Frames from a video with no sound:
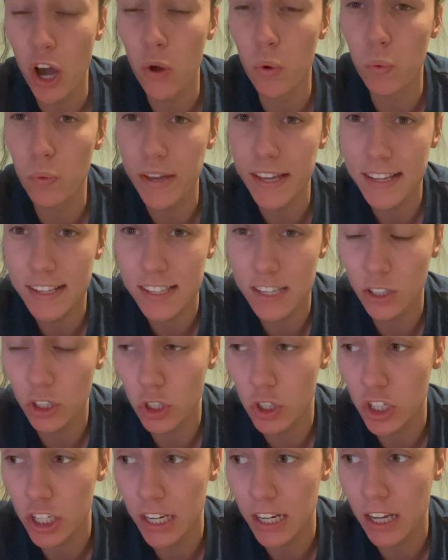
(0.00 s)
a weak
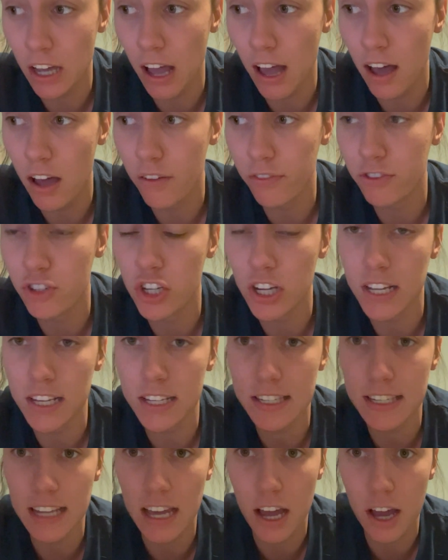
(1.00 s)
solution of
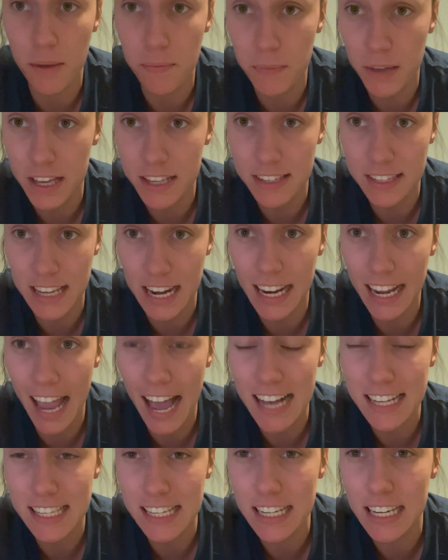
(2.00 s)
just acidic
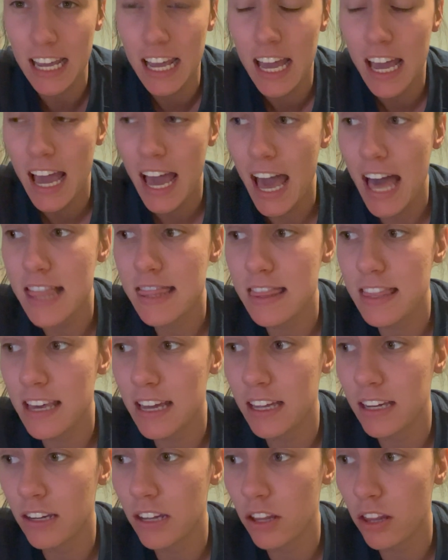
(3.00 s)
acid, and
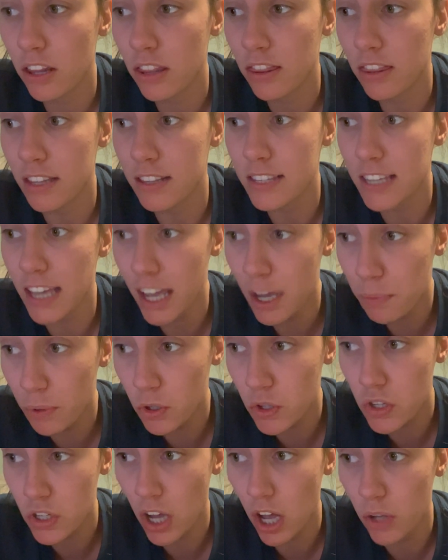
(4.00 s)
then the table
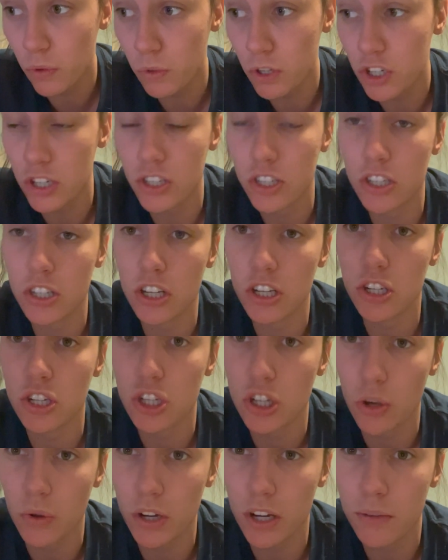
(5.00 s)
salt, which is just
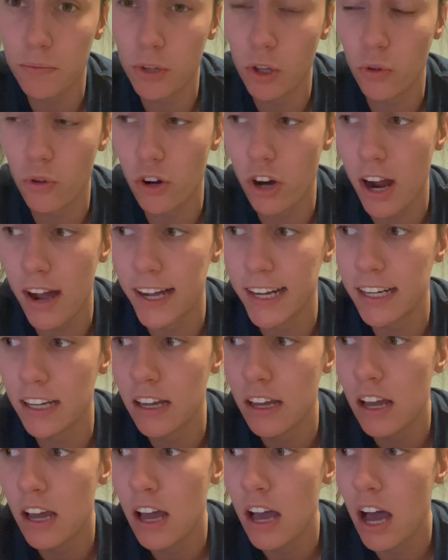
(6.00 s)
sodium chloride,
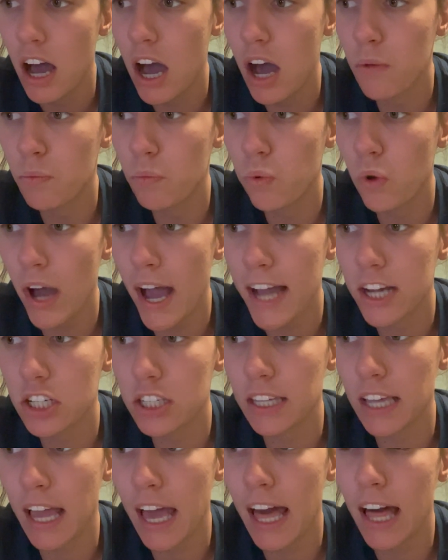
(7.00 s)
will
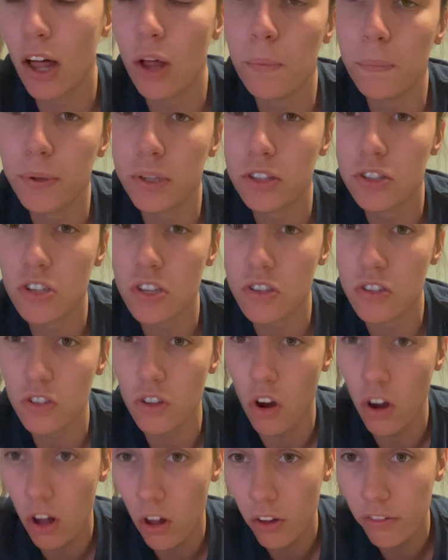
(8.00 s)
actually help
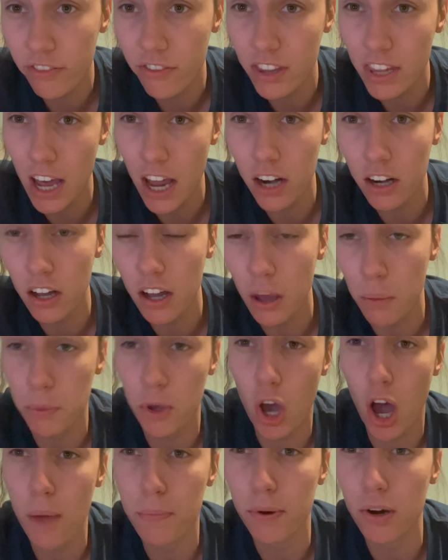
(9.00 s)
dissolve that
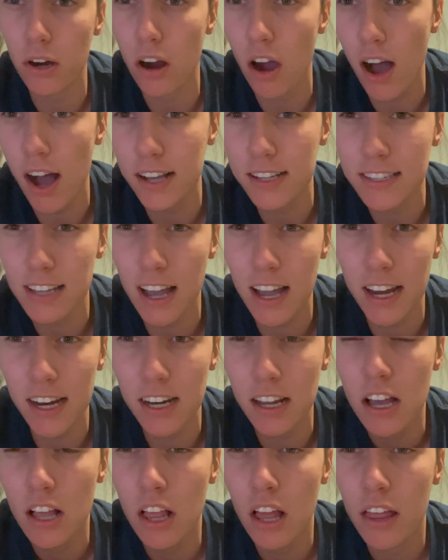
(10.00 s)
copper
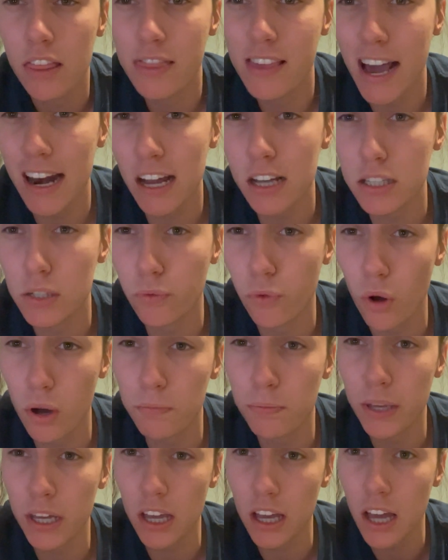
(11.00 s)
oxide that has
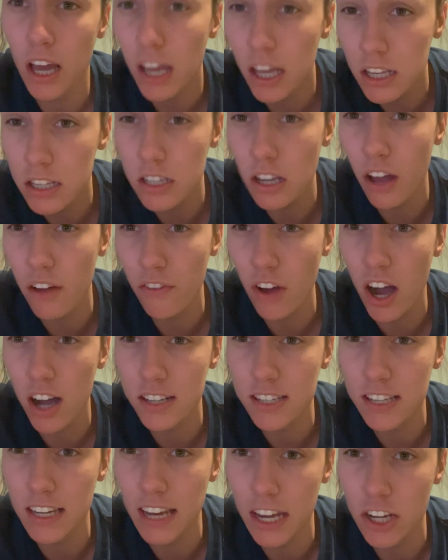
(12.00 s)
formed because of
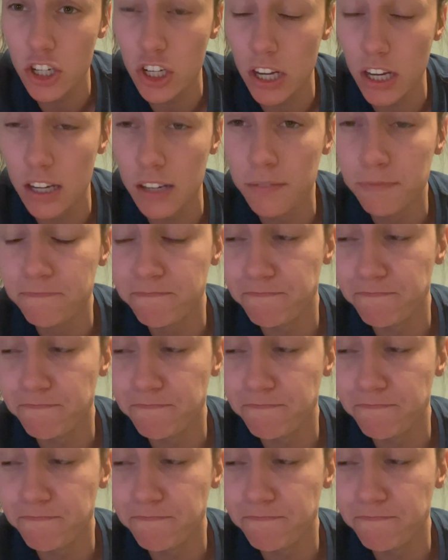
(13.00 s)
oxidation,